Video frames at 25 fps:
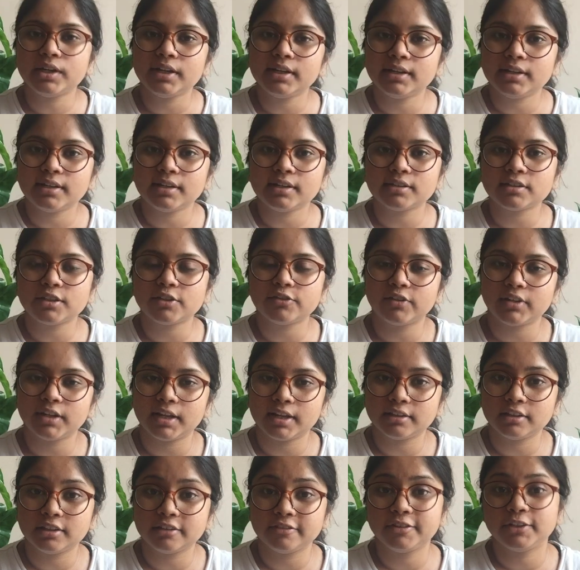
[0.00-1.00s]
Okay guys, if you
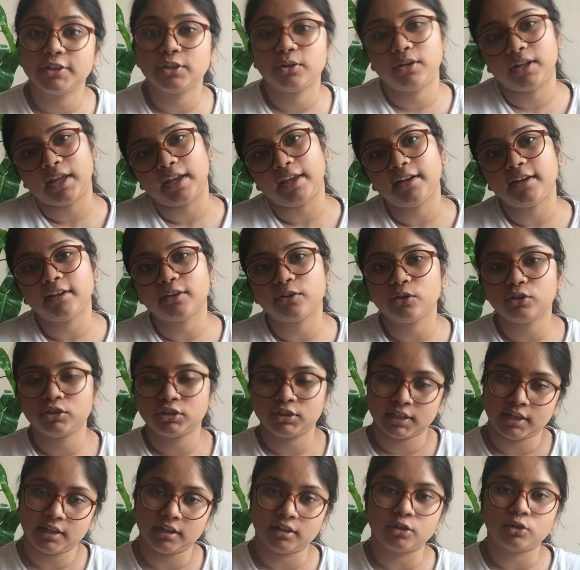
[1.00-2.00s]
like the video, like karo,
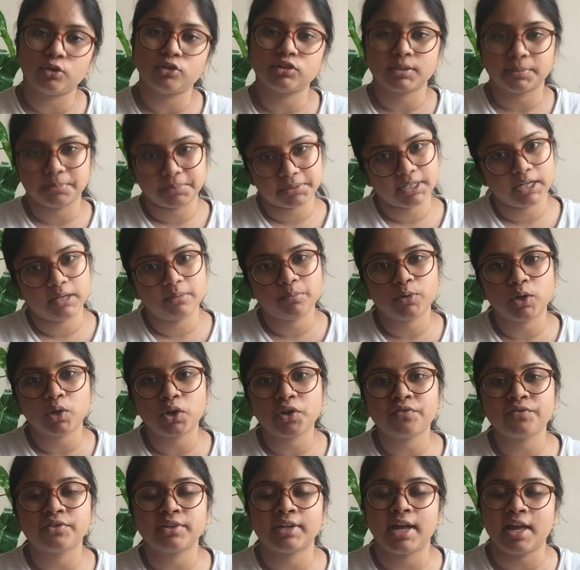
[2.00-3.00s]
share karo, subscribe
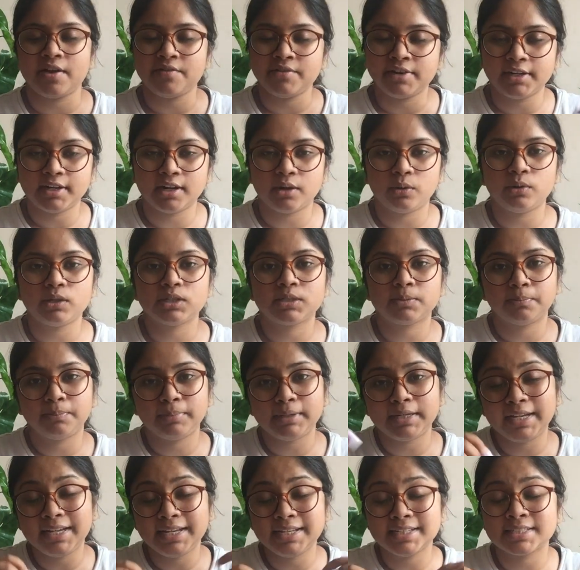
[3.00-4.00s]
karo. If you have any doubts,
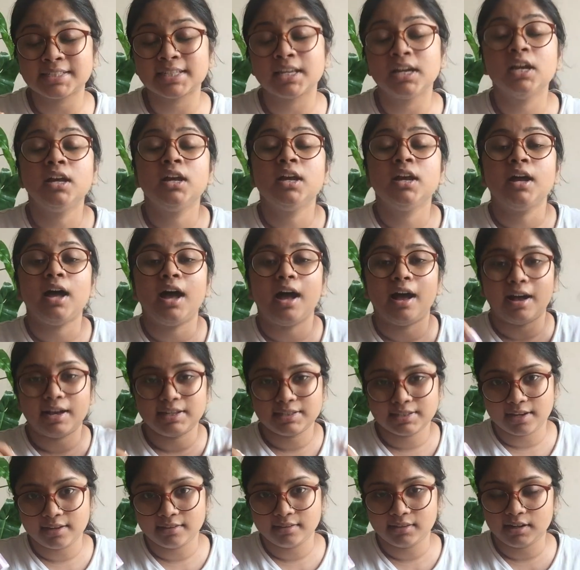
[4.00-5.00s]
please
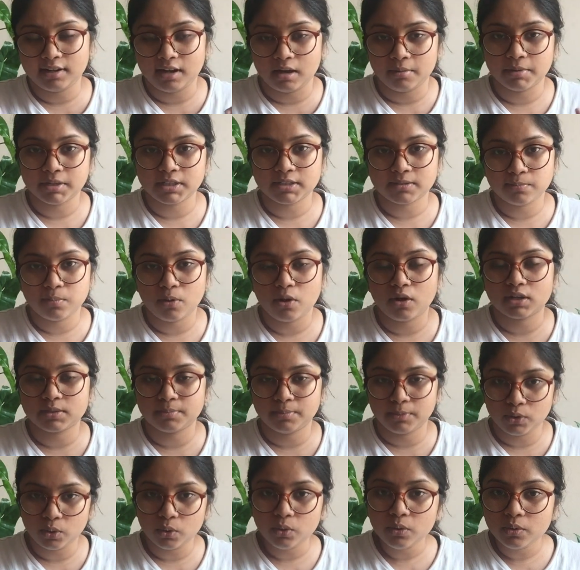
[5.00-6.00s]
ask in the comments box
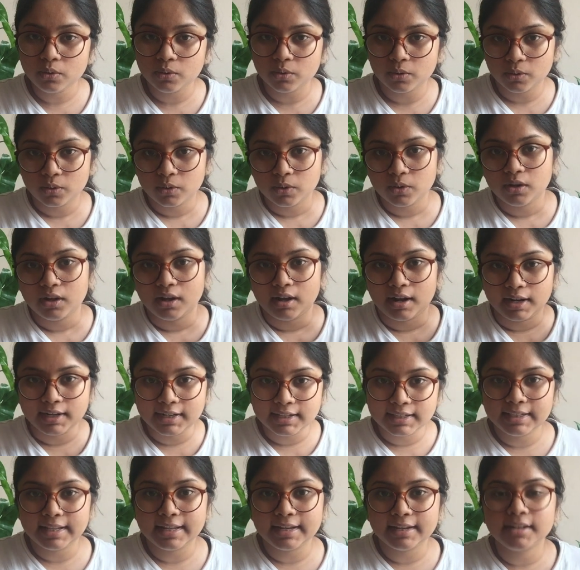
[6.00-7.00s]
below.
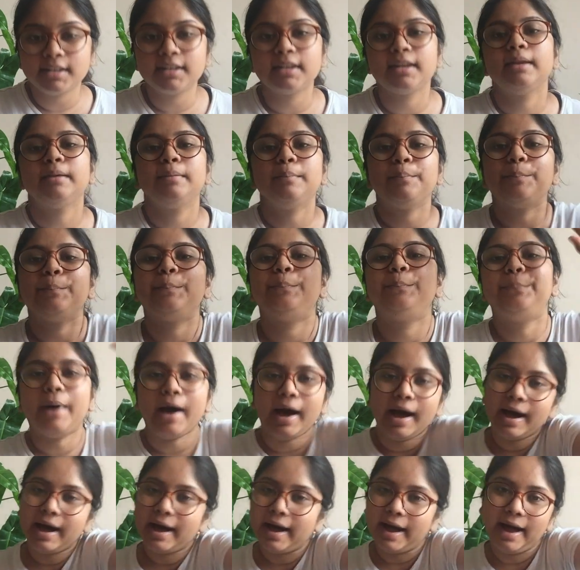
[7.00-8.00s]
Until then,
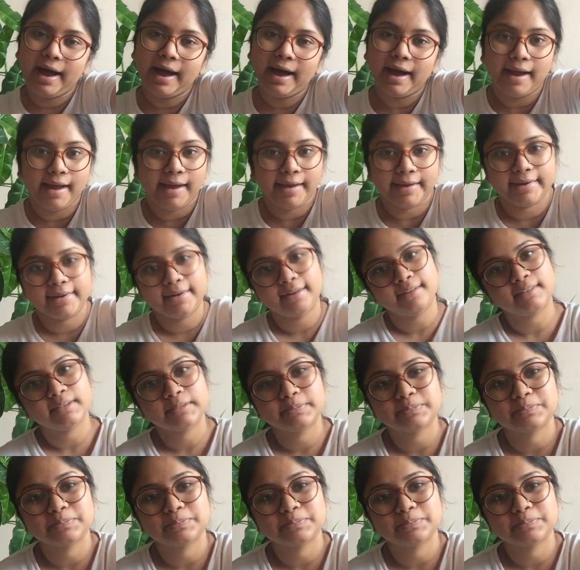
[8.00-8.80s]
bye.